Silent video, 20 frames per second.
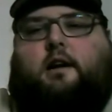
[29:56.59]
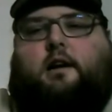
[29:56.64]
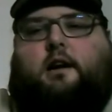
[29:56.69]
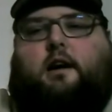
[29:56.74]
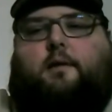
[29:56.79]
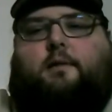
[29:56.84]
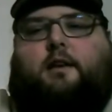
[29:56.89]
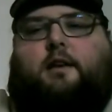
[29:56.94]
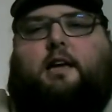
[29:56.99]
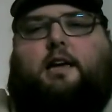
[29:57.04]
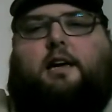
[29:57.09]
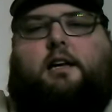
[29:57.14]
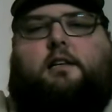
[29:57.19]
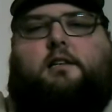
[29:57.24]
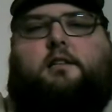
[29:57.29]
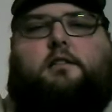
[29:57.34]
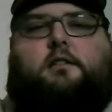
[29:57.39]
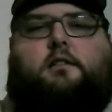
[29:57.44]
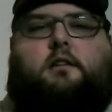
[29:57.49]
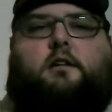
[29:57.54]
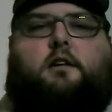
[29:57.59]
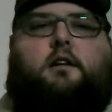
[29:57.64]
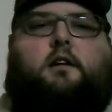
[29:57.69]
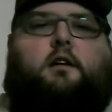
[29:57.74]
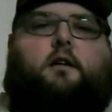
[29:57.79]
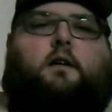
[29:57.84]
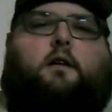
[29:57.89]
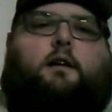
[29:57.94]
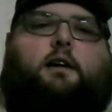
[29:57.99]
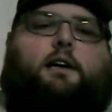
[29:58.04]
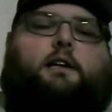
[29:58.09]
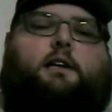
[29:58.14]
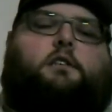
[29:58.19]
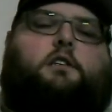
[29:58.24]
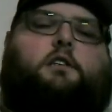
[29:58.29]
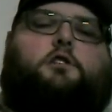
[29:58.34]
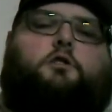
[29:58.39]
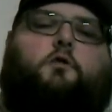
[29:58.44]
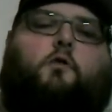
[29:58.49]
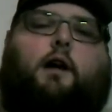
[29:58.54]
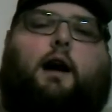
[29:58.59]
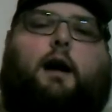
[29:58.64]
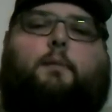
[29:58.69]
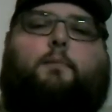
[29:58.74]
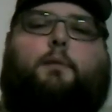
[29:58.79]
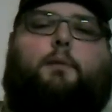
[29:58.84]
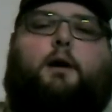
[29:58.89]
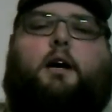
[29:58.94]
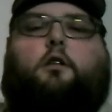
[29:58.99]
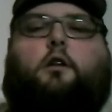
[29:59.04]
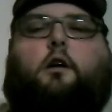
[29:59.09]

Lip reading: I mean, he's describing